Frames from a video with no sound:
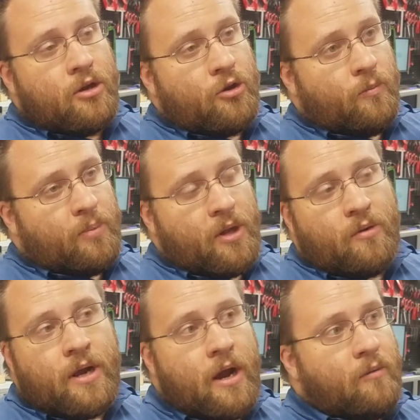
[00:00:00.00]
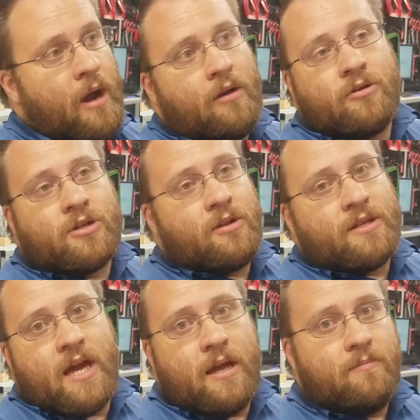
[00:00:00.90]
you're blowing out routers all the
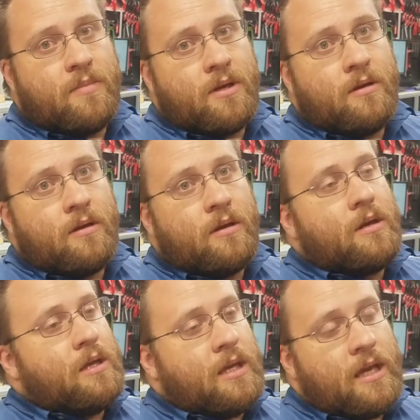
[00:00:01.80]
time, get it